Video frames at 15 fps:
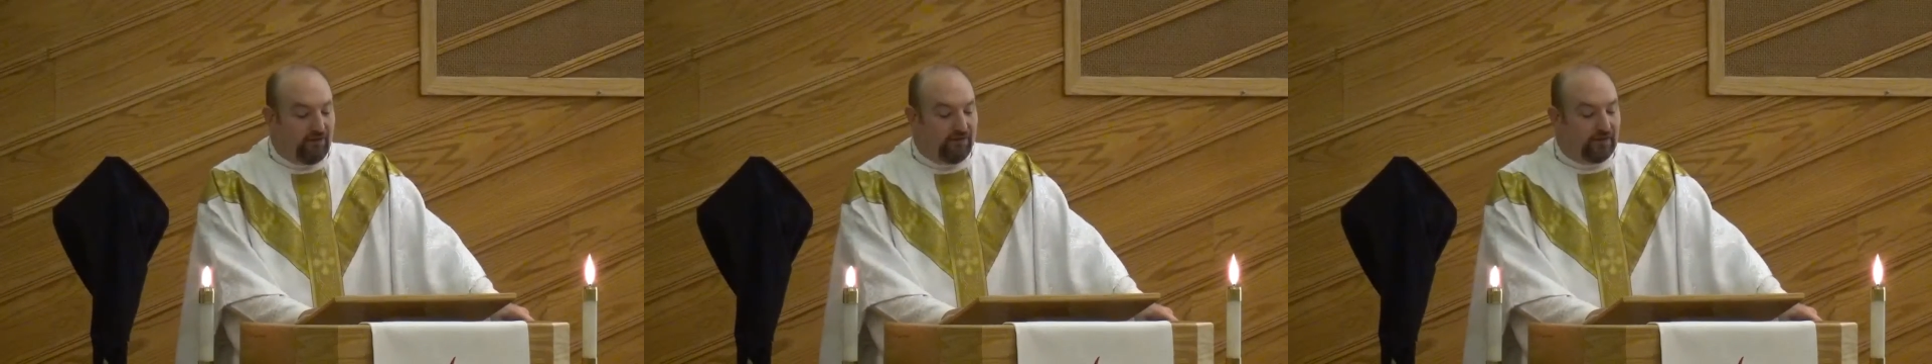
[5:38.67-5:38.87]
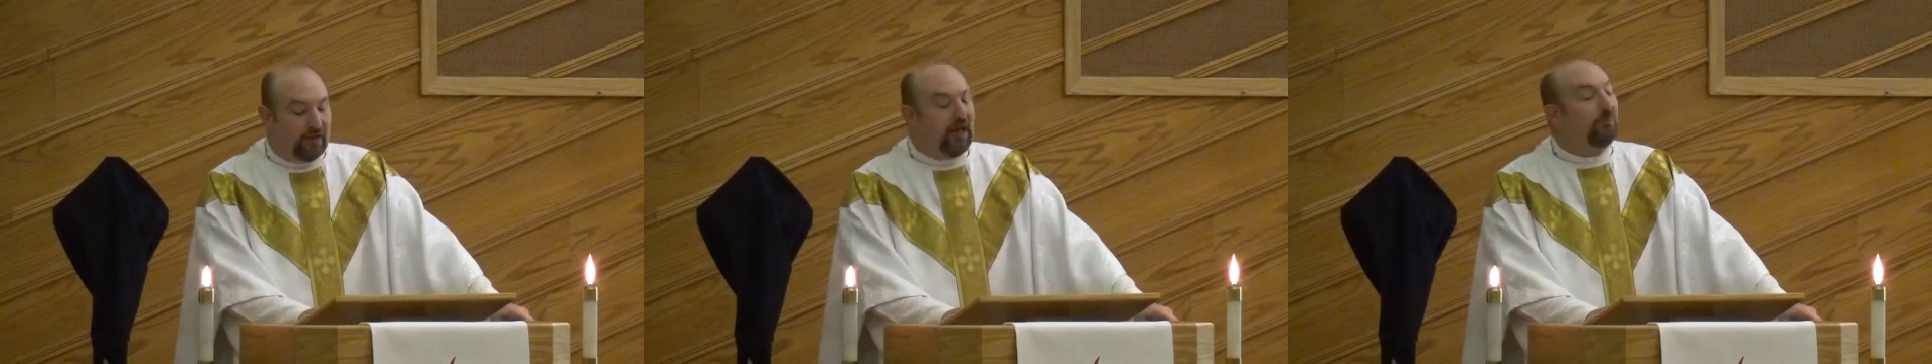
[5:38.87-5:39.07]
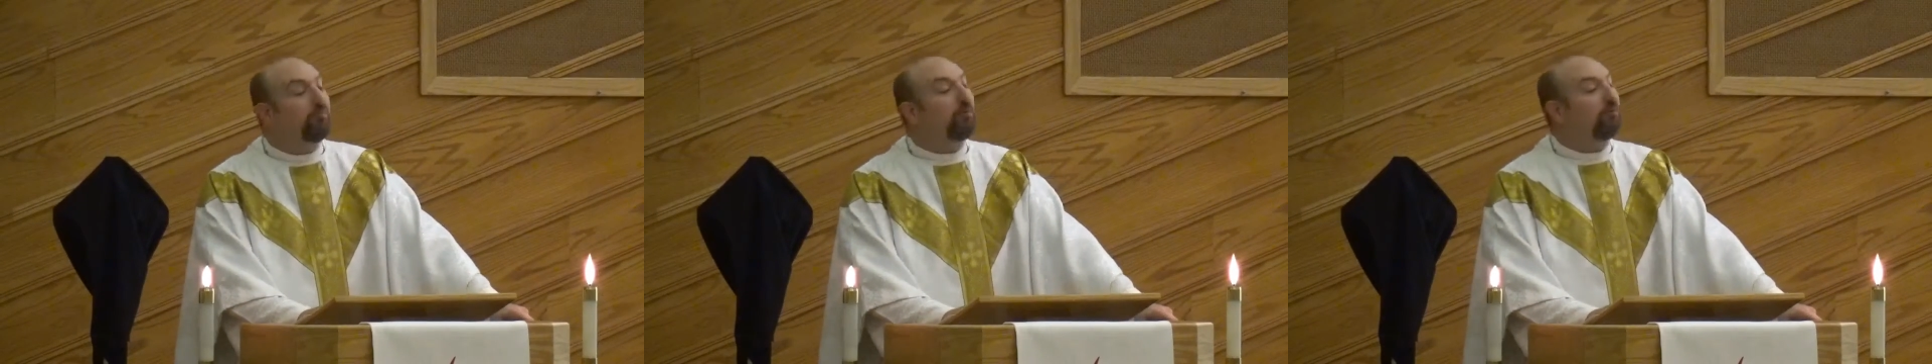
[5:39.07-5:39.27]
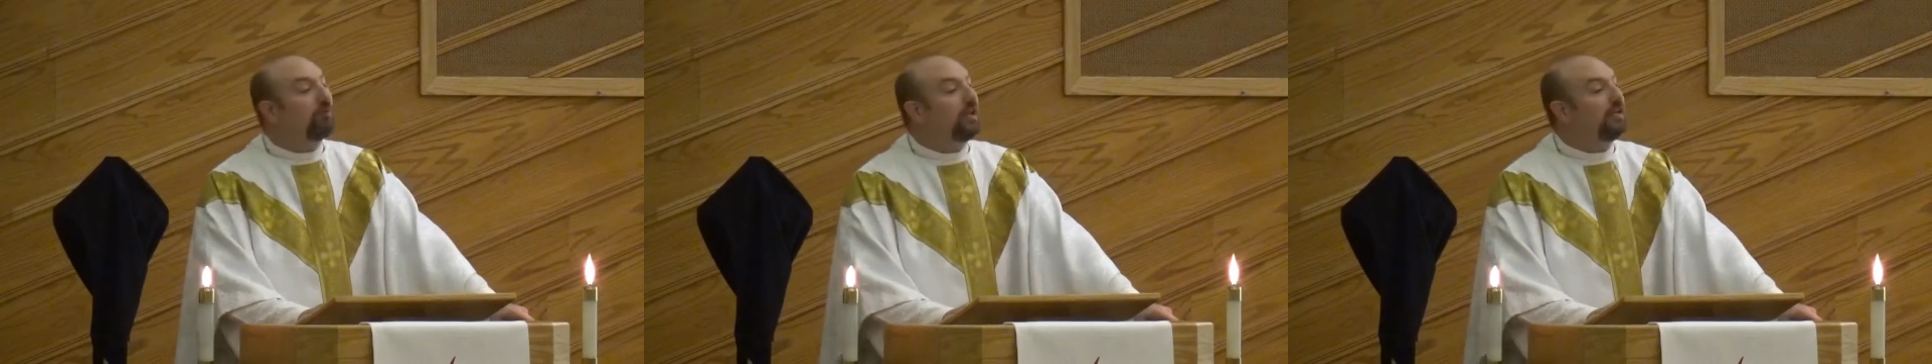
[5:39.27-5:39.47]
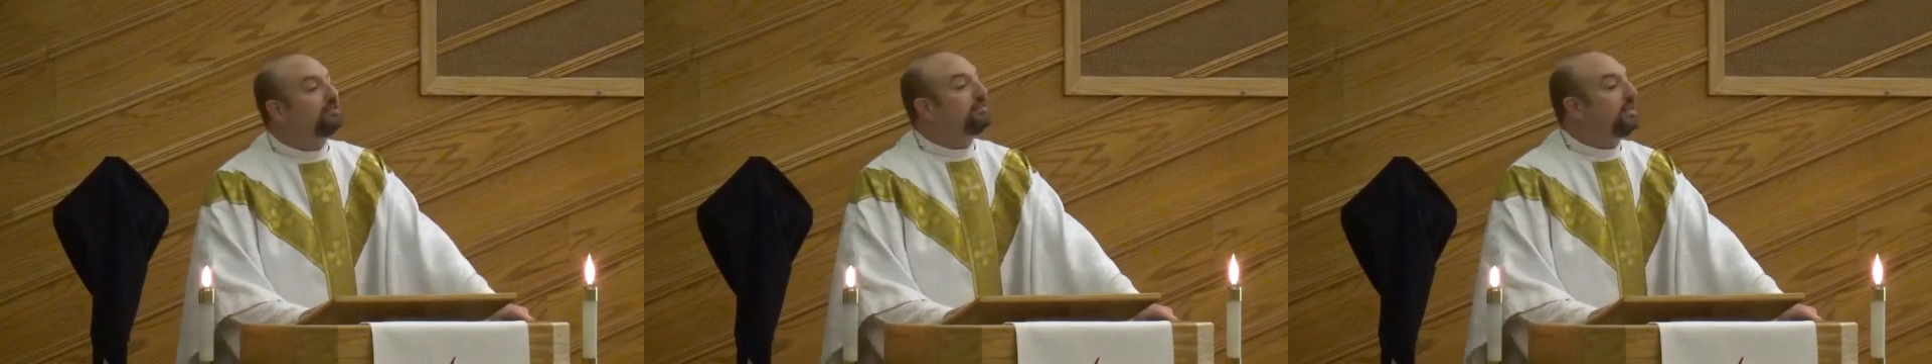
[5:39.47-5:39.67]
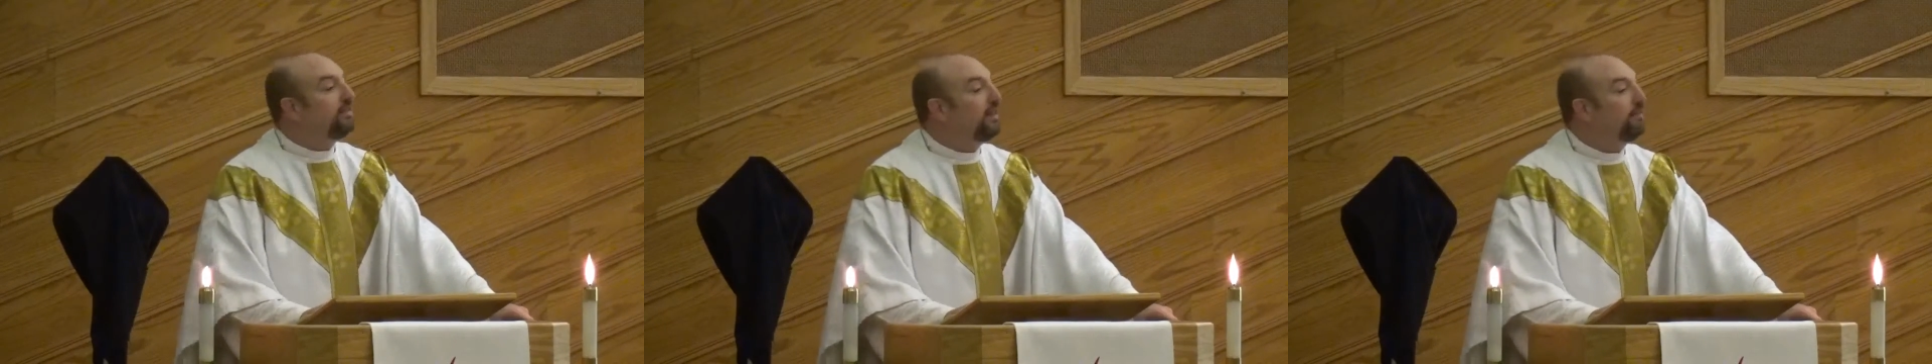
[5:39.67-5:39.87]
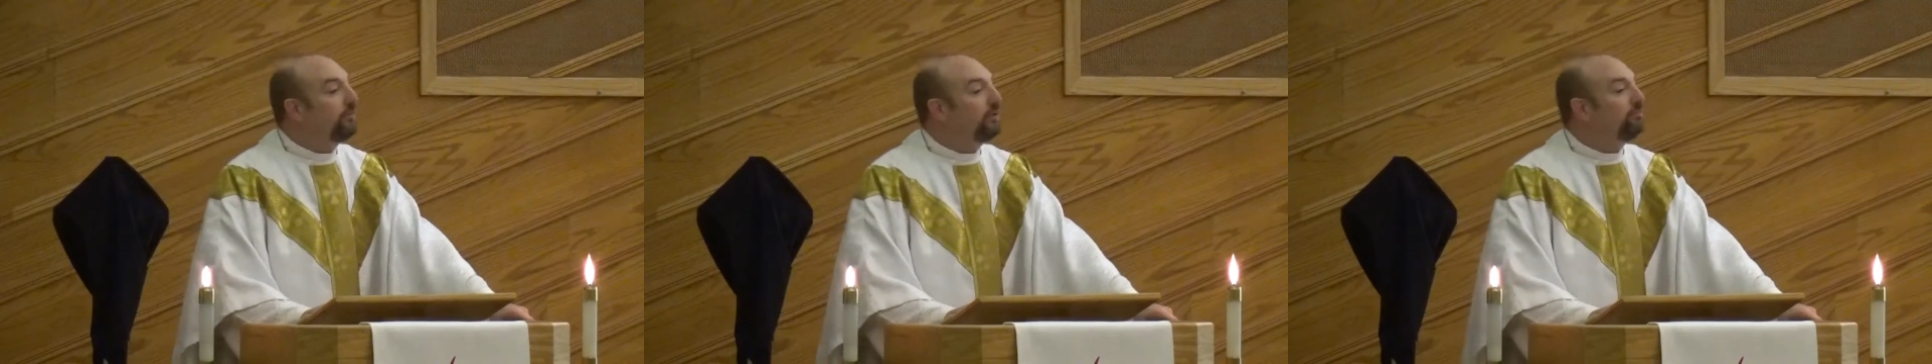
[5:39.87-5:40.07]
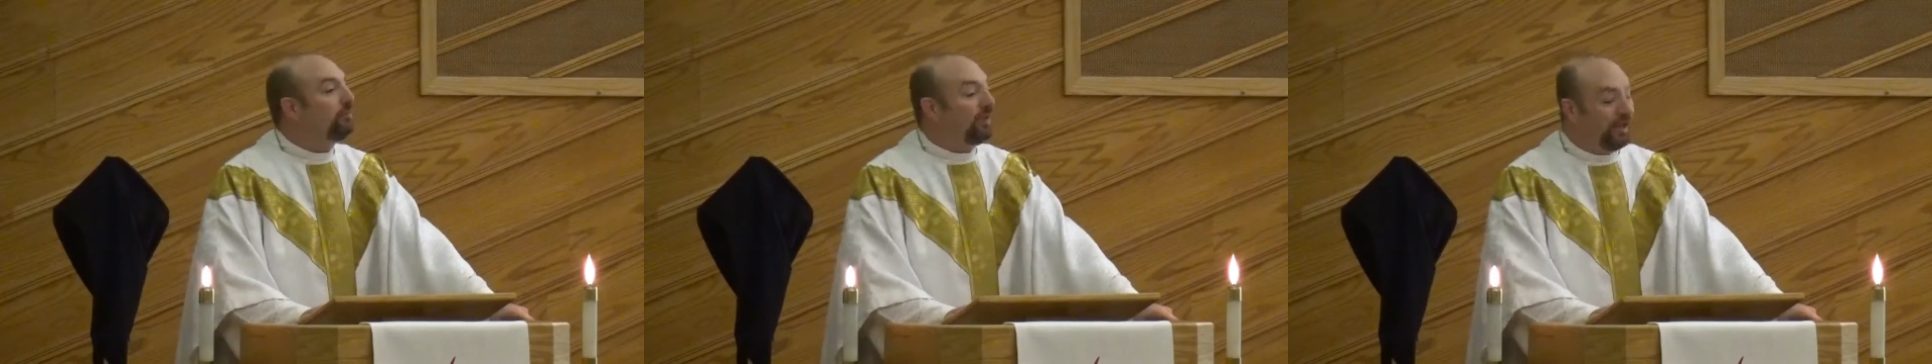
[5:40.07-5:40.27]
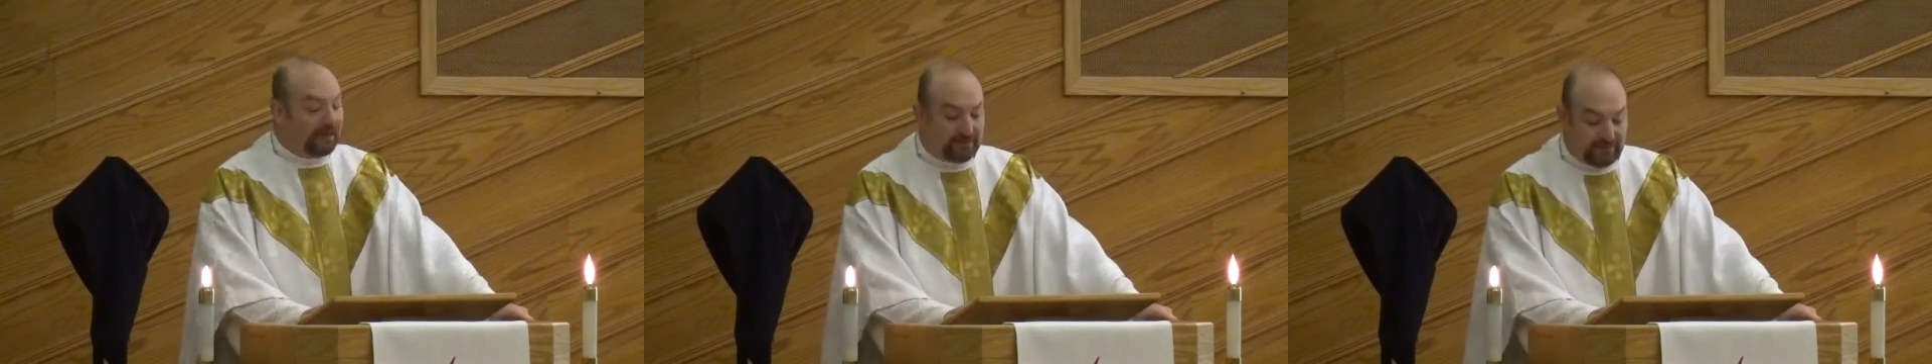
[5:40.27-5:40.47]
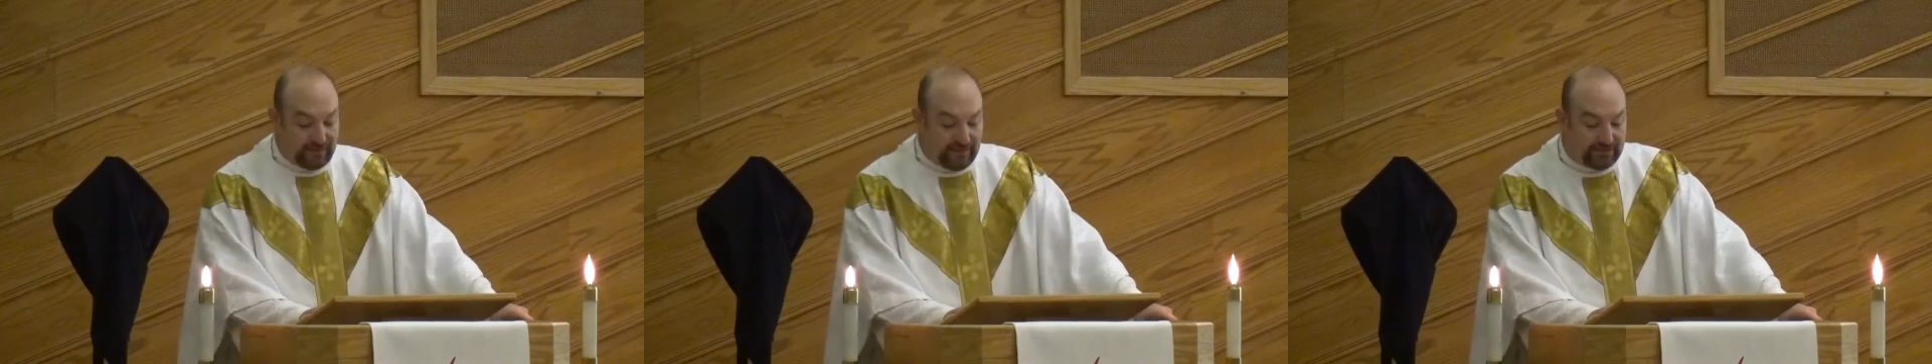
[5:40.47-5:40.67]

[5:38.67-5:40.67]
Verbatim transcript: The cup of blessing that we bless,